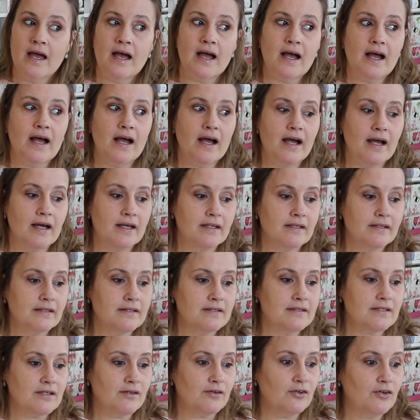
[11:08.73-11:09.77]

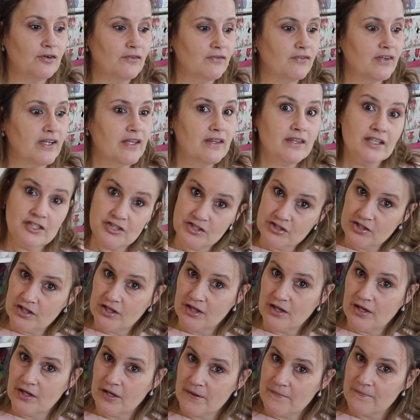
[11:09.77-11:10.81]
And hopefully this
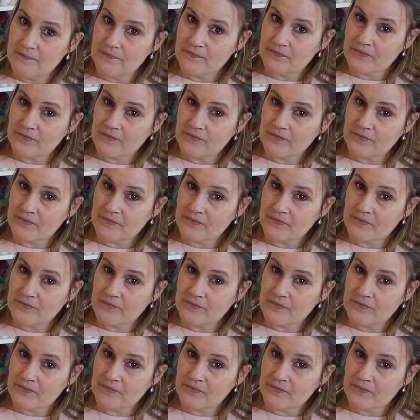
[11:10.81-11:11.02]
year